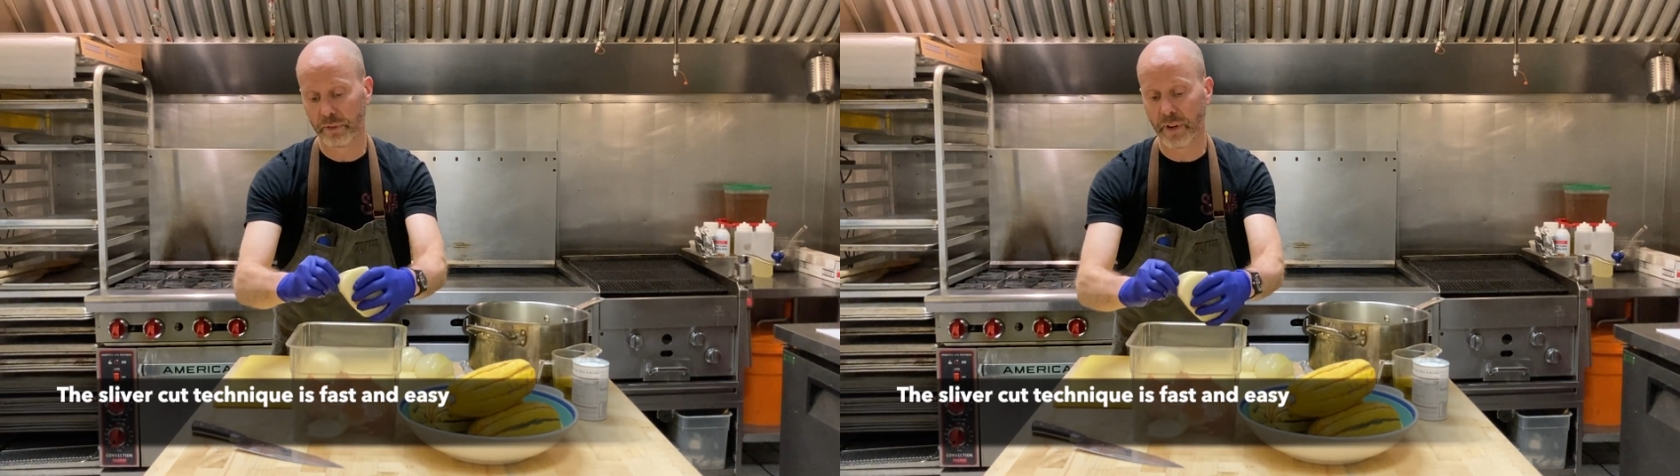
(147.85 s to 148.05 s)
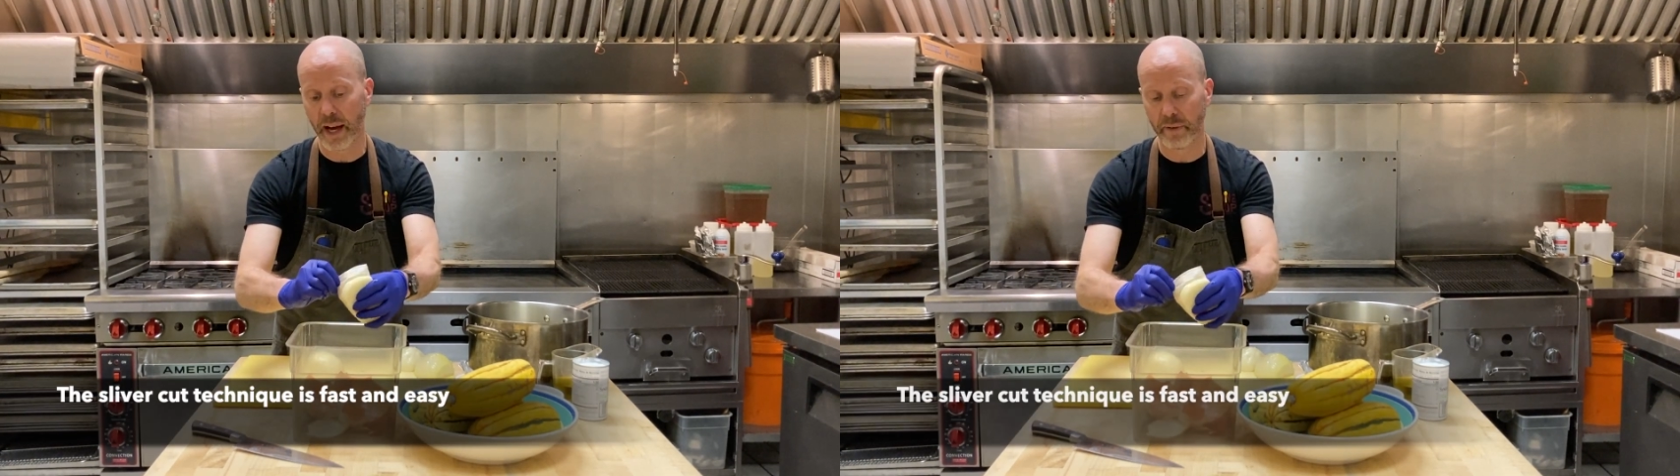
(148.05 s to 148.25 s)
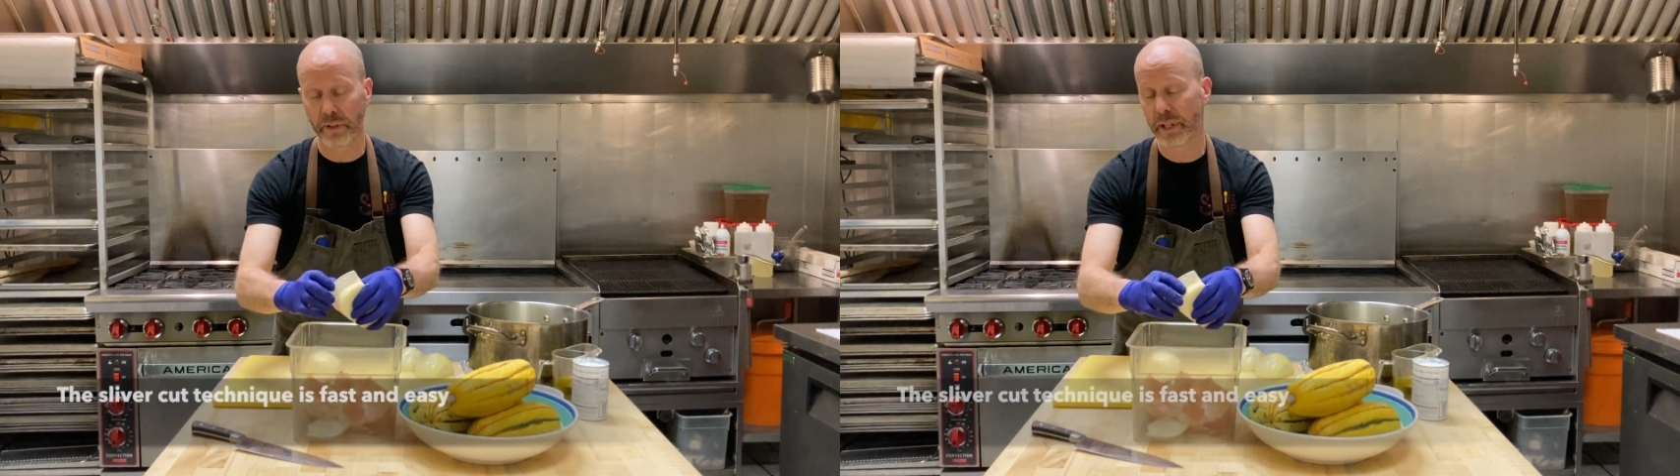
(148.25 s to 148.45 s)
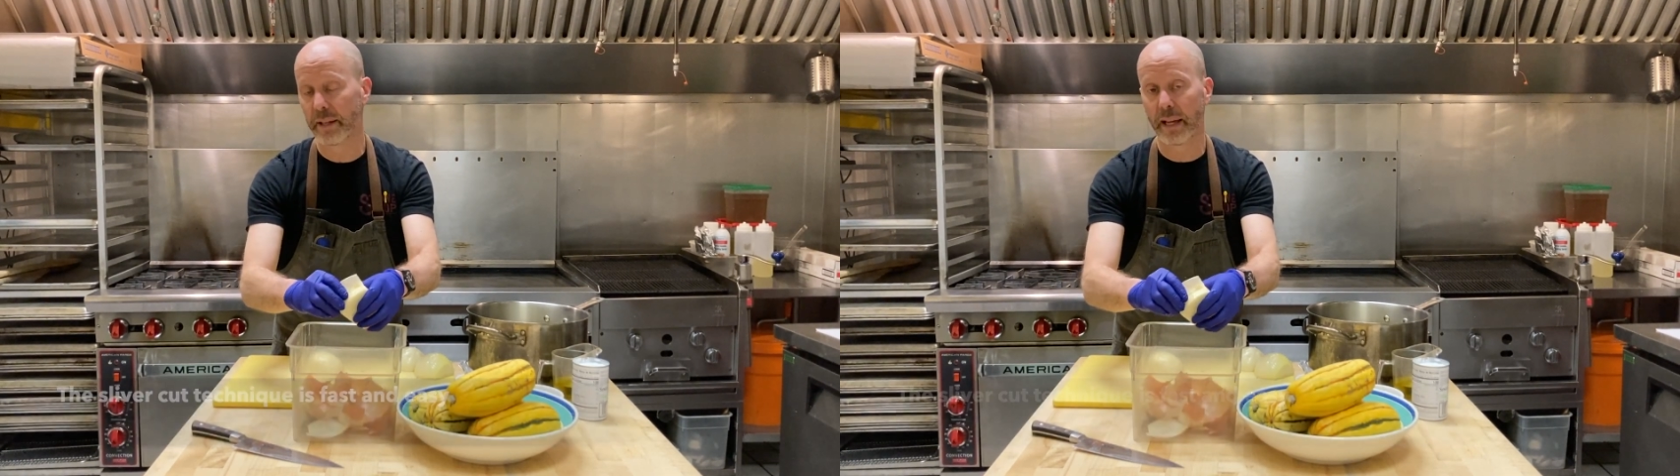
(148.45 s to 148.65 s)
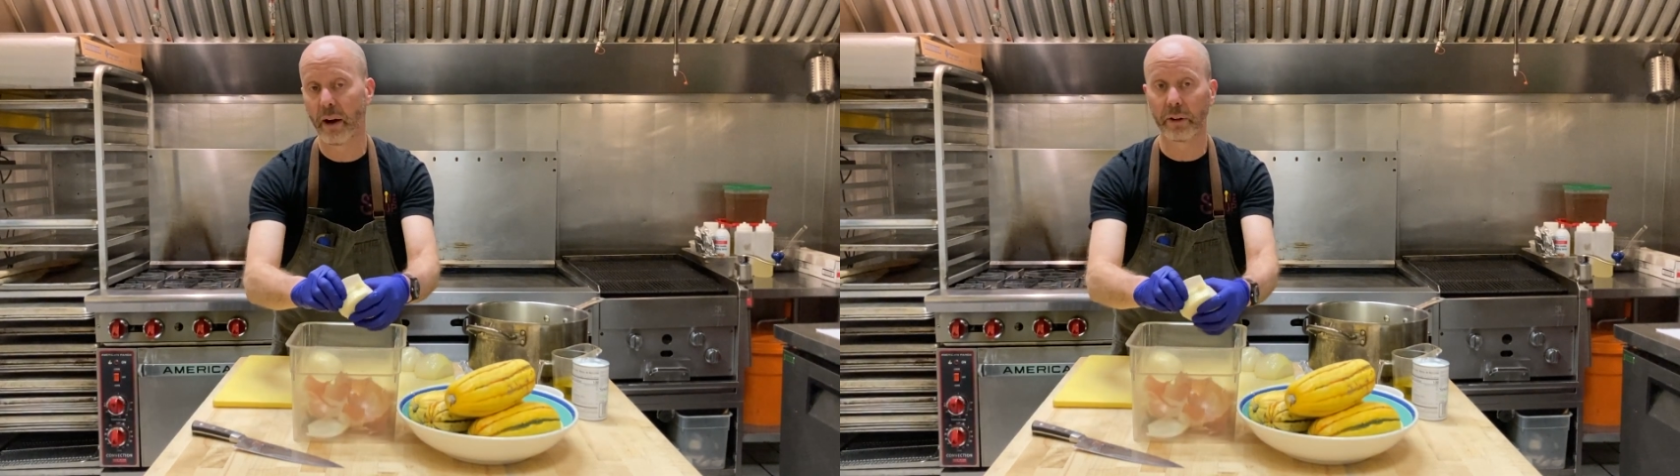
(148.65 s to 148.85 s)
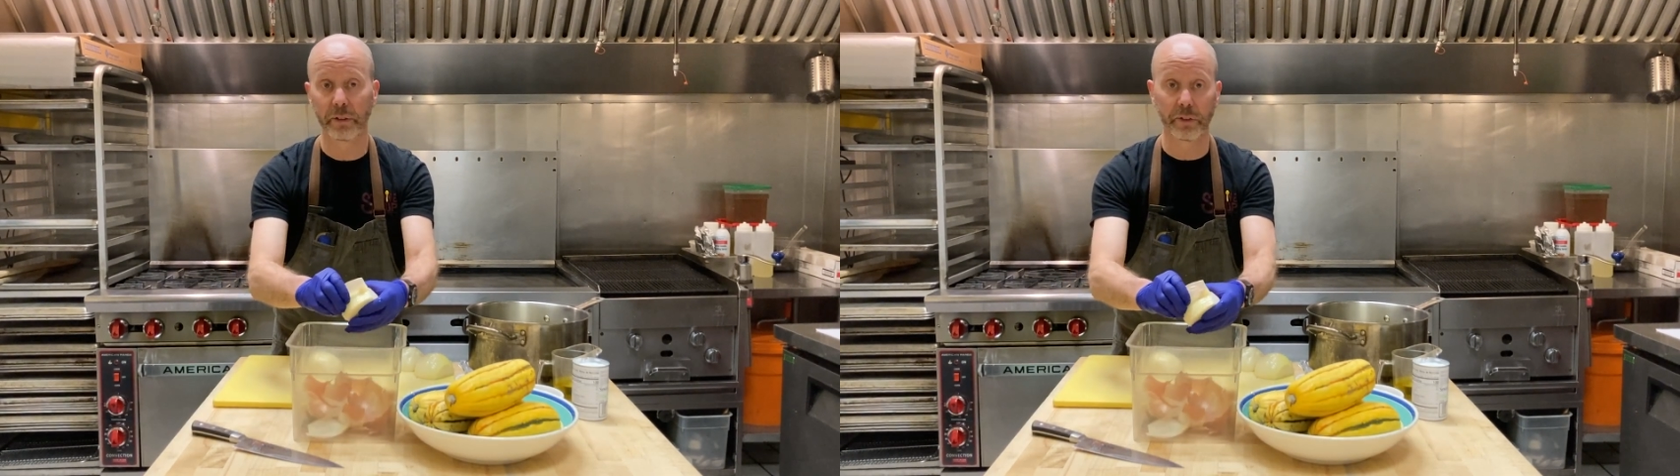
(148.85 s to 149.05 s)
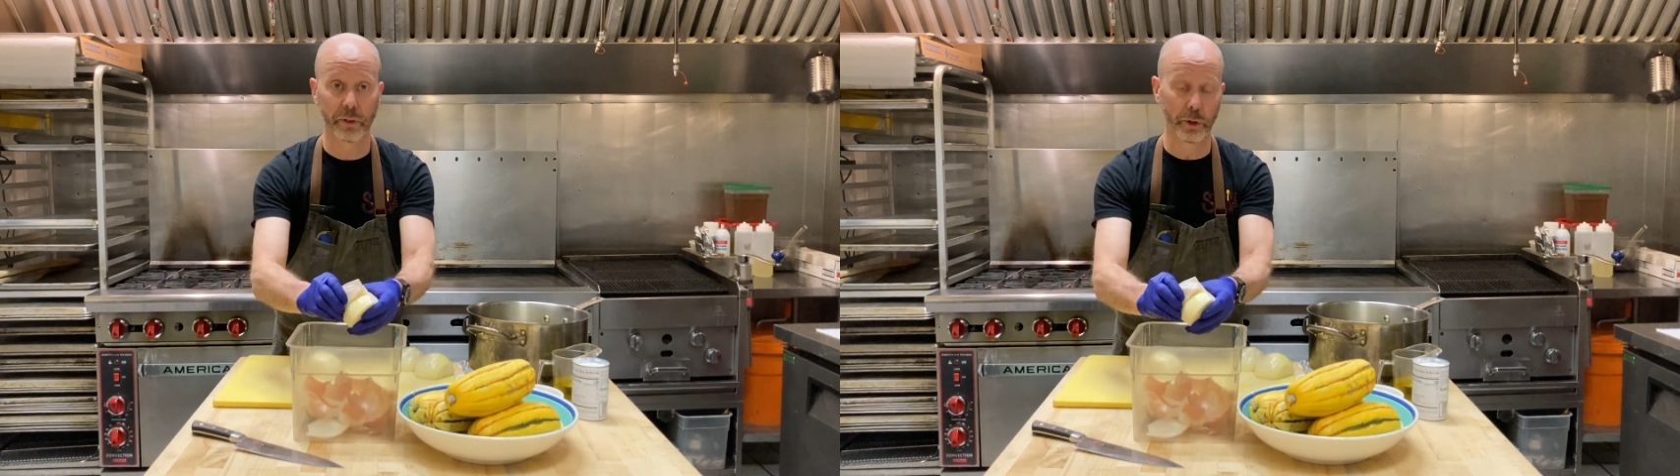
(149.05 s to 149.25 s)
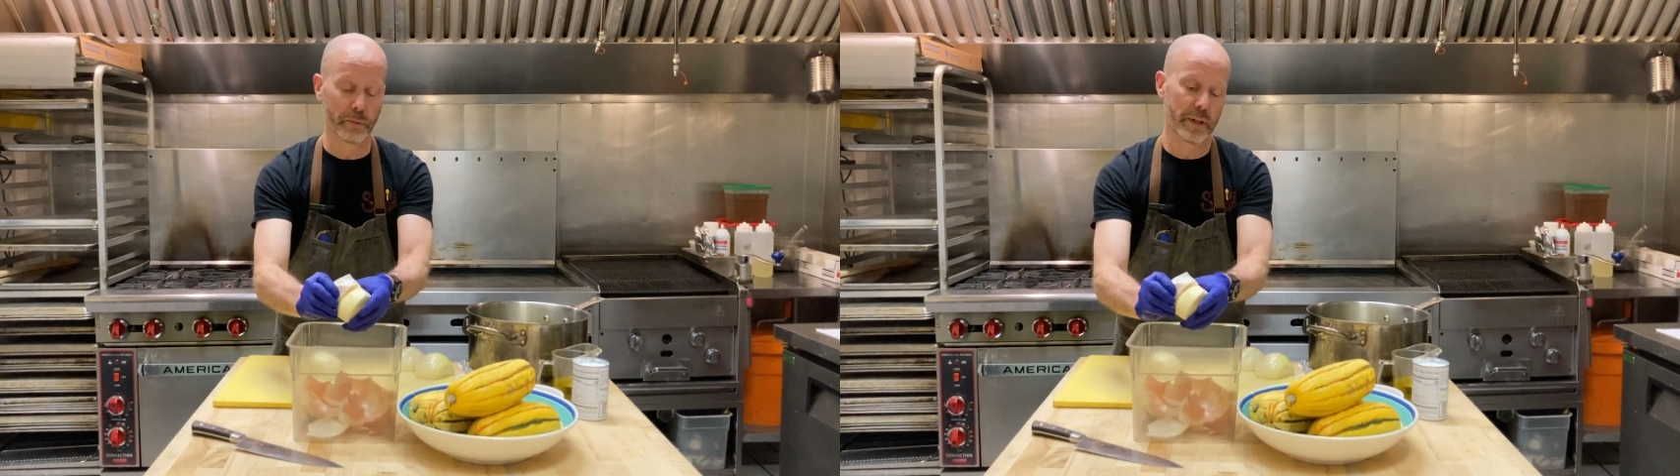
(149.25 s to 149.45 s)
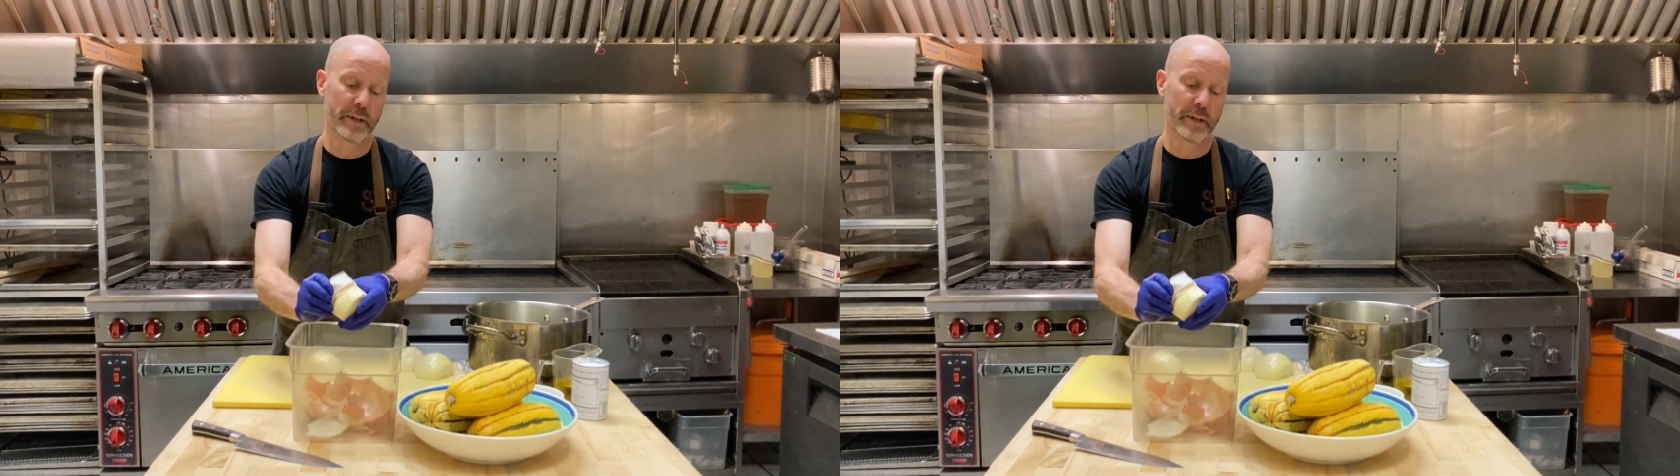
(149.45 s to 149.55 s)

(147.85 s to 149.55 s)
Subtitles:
5 or 10 gallons of soup.